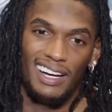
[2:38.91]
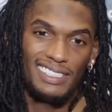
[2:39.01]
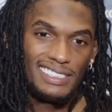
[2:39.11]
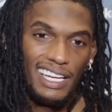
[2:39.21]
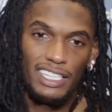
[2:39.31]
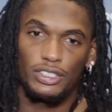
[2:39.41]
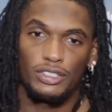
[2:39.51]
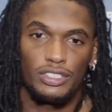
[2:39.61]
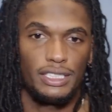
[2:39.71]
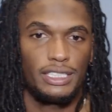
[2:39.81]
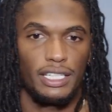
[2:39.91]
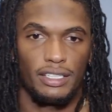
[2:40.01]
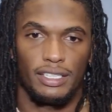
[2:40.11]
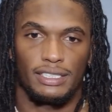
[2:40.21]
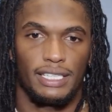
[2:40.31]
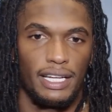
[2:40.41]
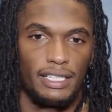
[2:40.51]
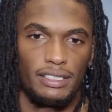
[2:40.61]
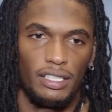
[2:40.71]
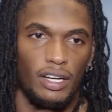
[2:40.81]
staying true to each other, and
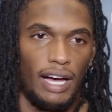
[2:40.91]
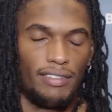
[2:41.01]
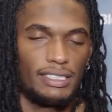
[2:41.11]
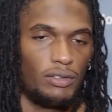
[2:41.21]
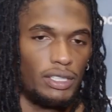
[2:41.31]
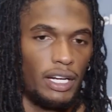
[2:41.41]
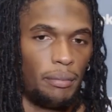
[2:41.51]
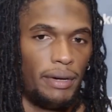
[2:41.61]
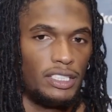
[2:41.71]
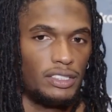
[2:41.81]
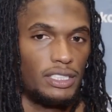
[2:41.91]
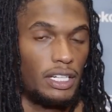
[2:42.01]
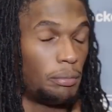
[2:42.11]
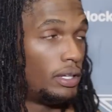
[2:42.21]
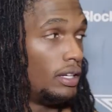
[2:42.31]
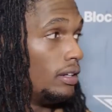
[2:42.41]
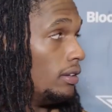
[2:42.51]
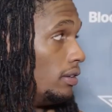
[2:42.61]
staying you know obviously within the boundaries of the play.